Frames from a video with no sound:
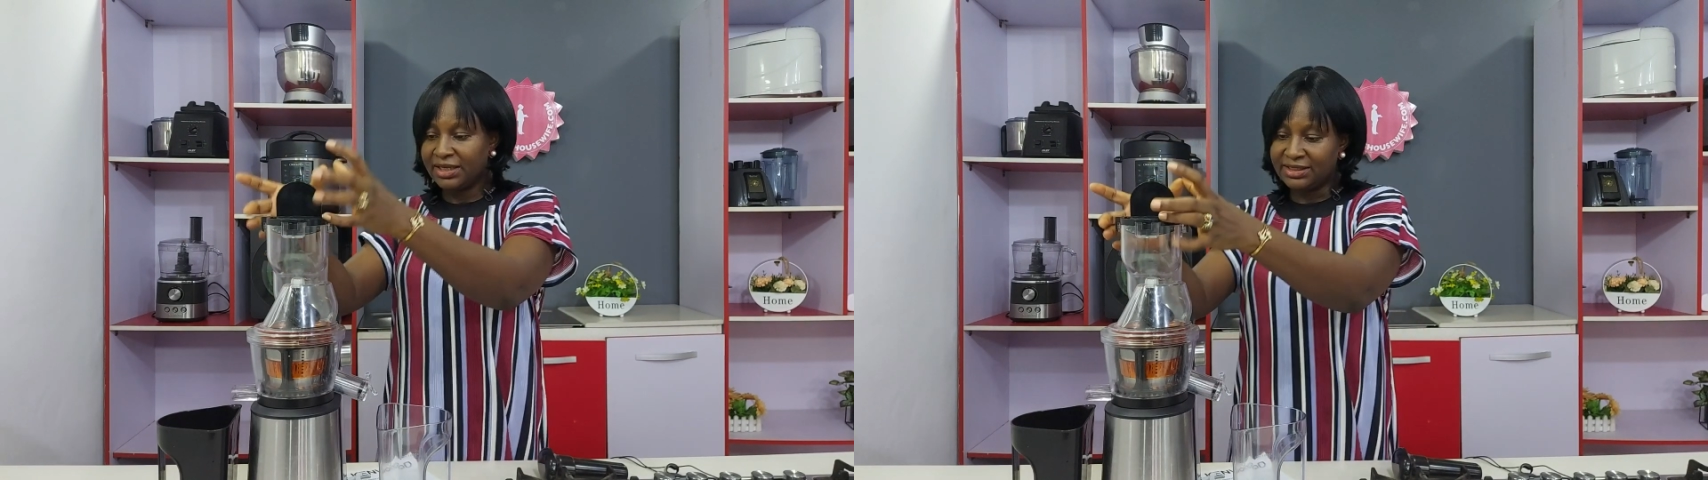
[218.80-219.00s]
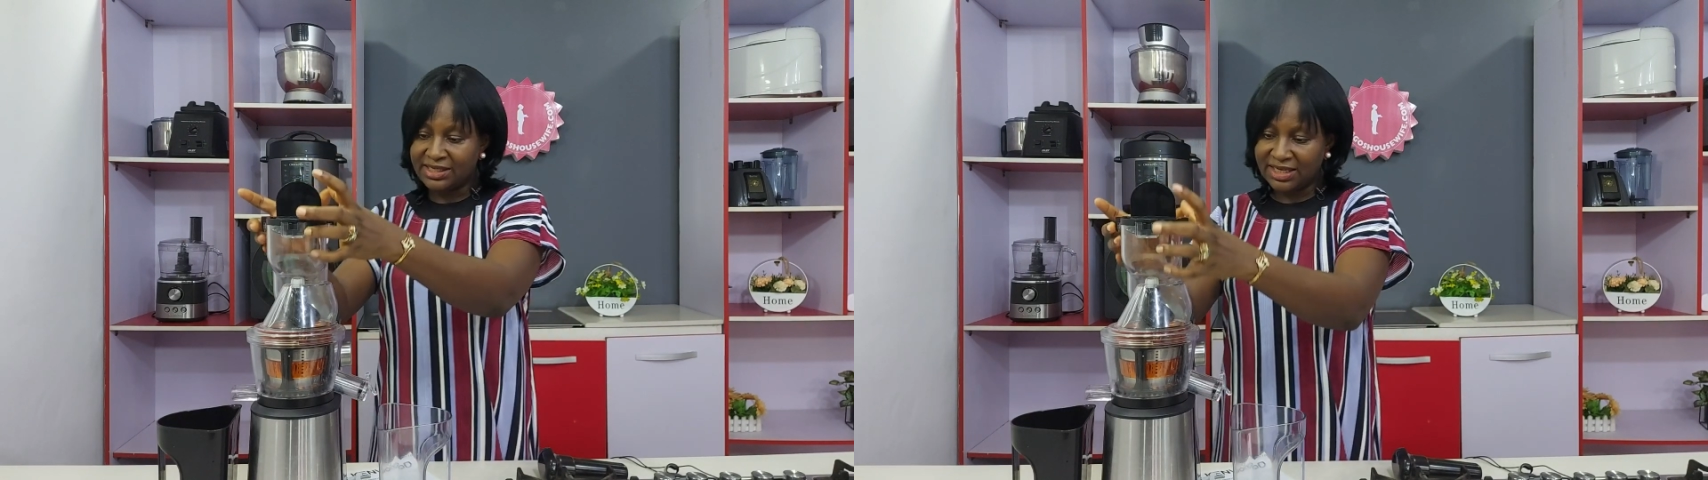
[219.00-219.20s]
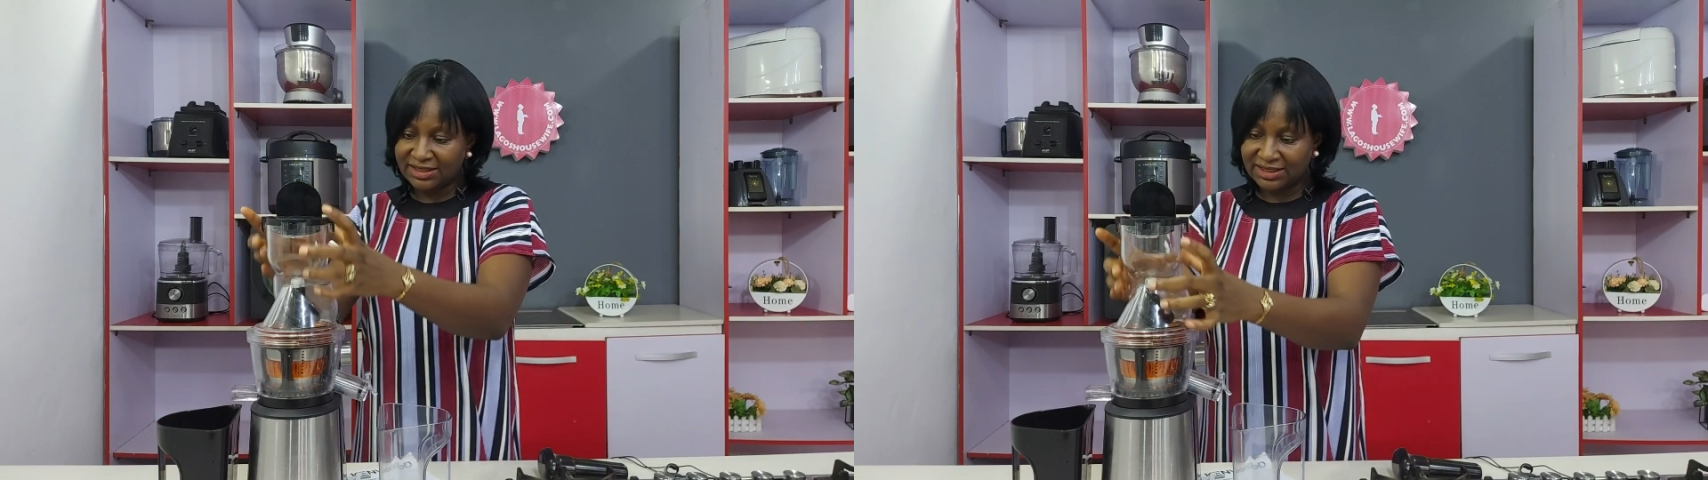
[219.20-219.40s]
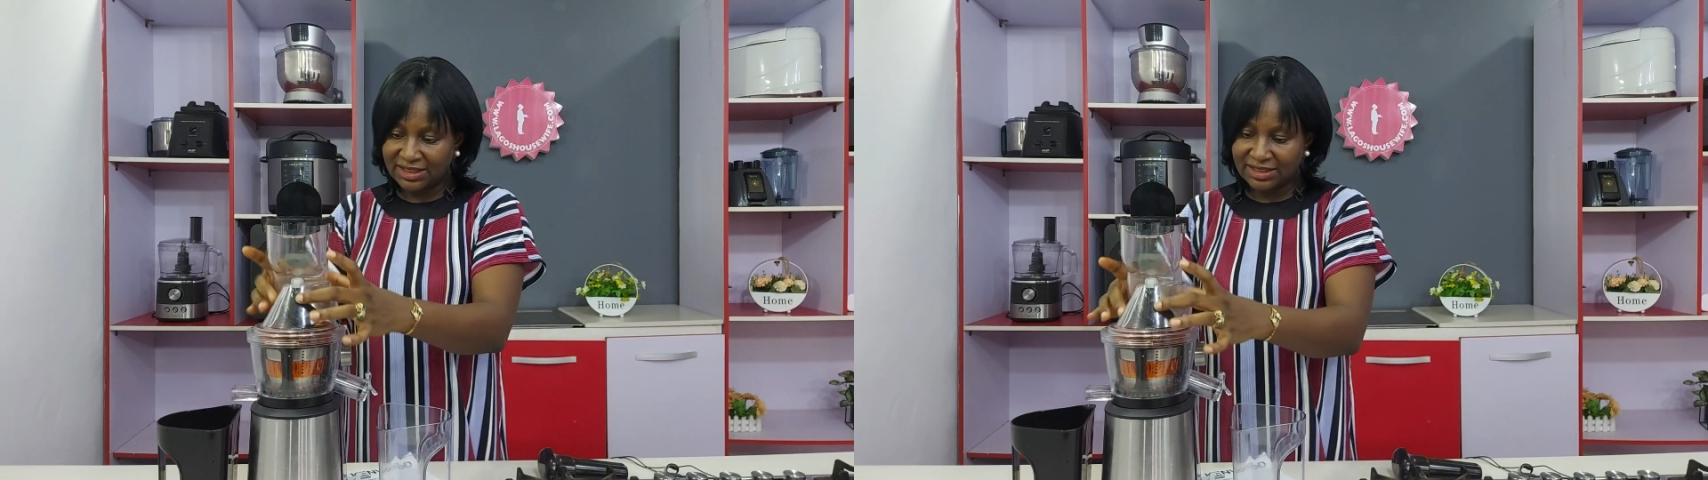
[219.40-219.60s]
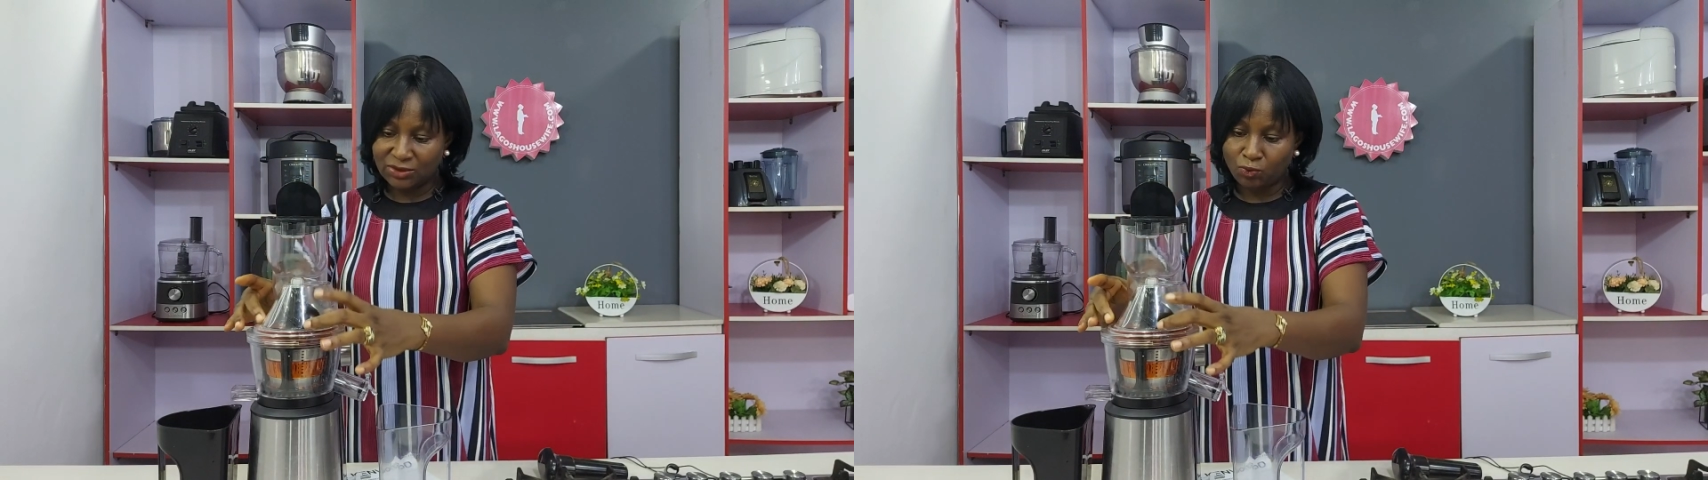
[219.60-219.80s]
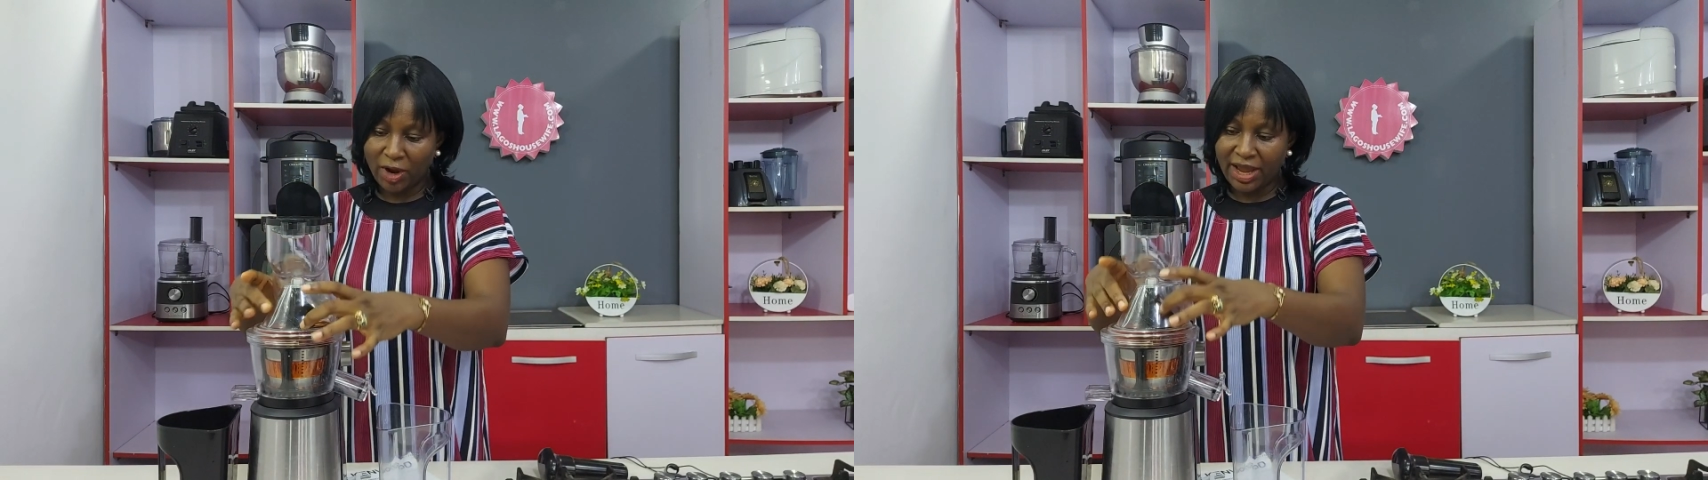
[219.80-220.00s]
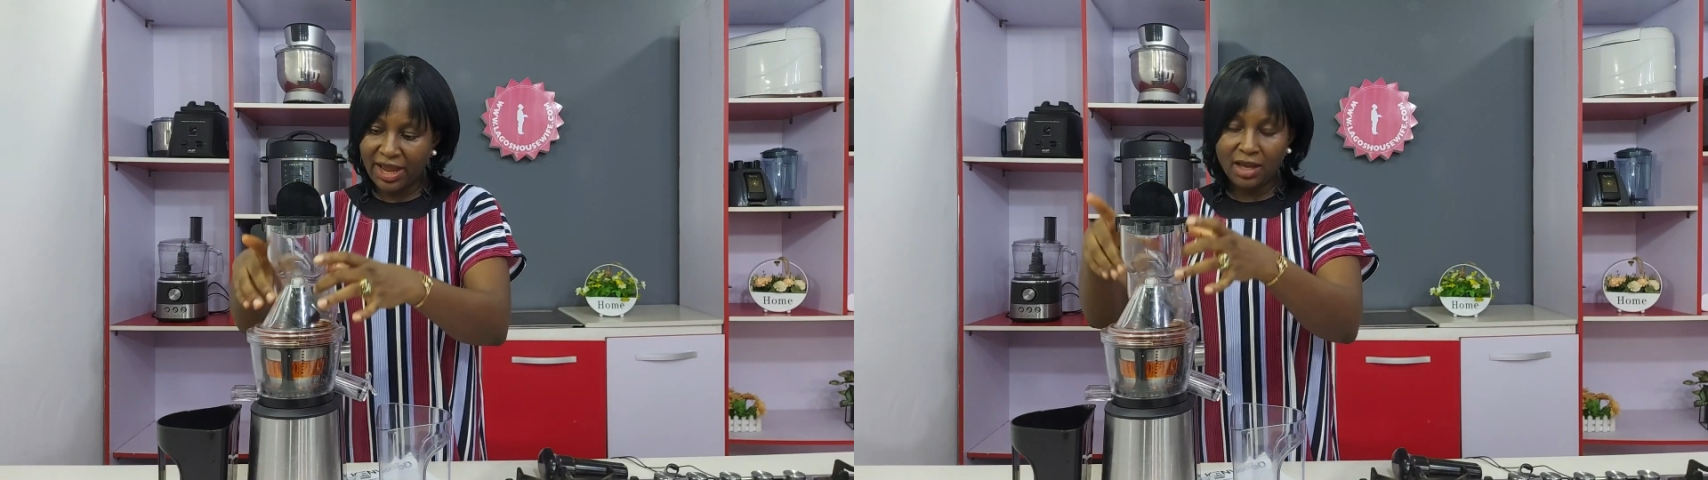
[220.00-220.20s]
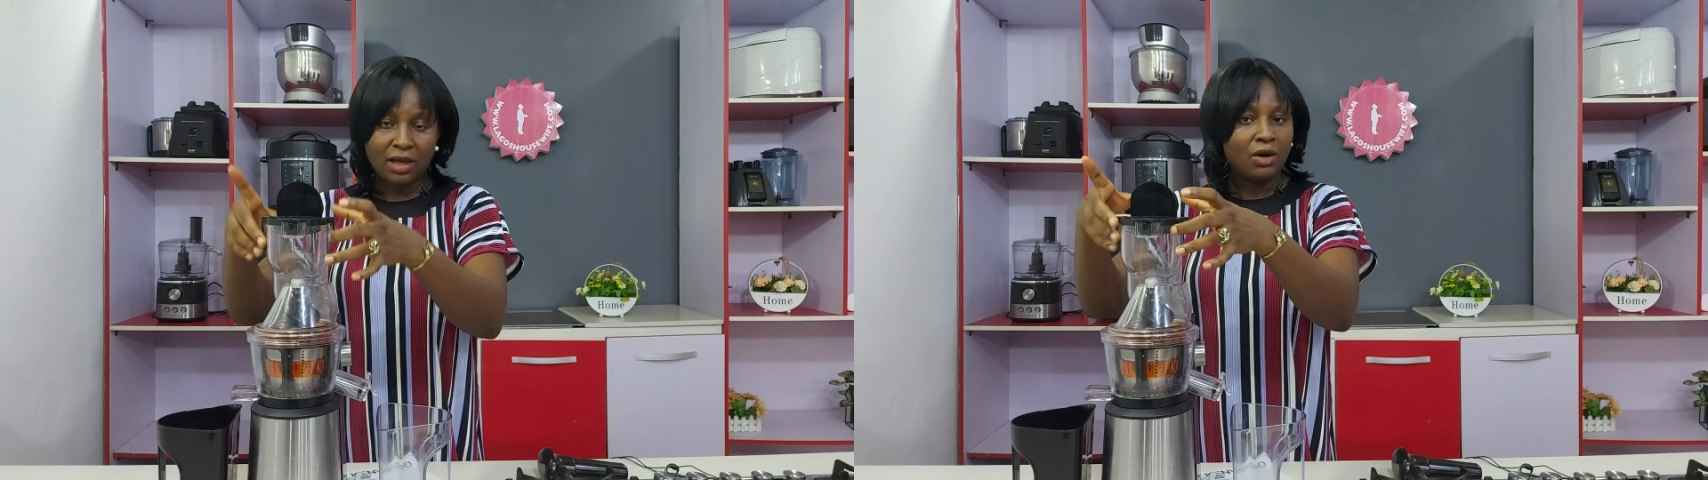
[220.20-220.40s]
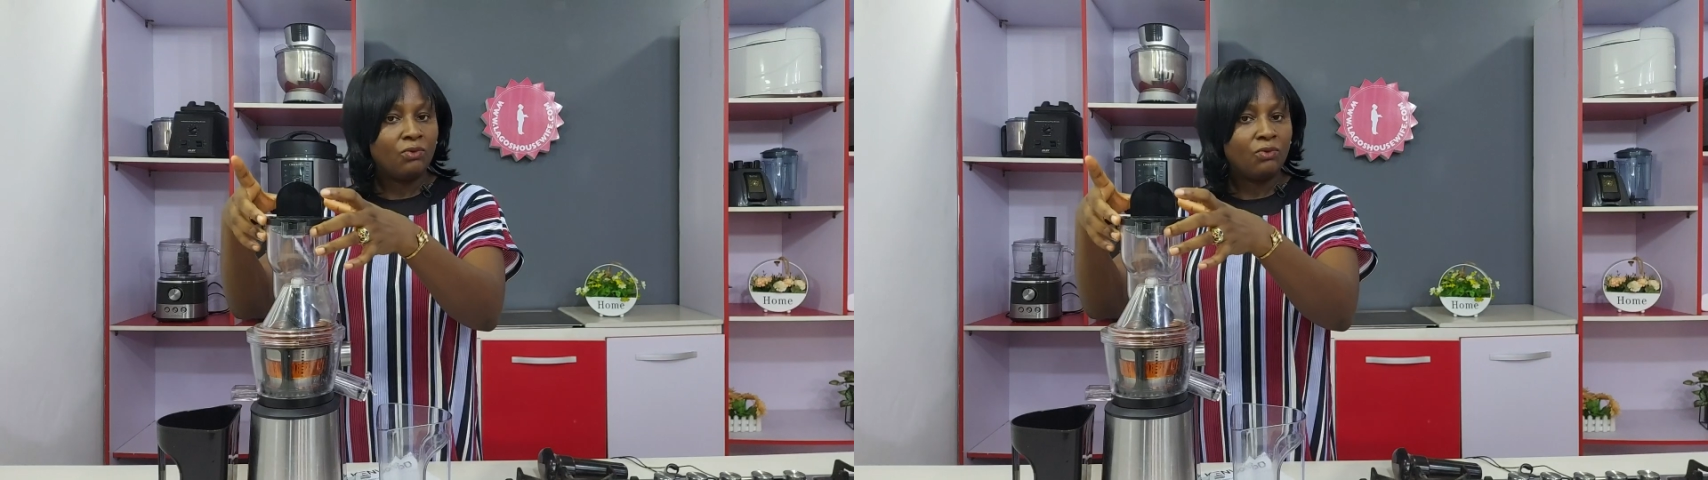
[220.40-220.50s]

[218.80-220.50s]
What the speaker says: This is where,